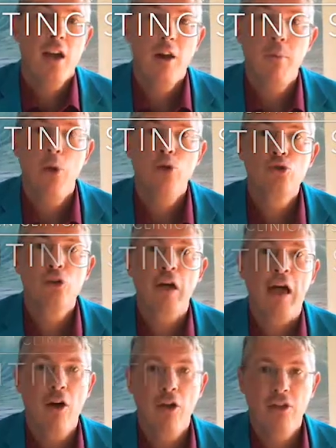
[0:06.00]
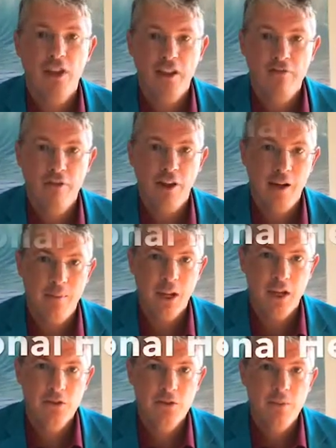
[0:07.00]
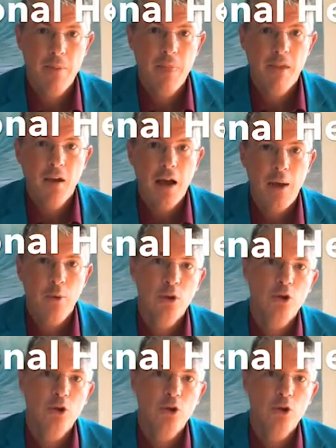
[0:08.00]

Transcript: emotional health in families. I want to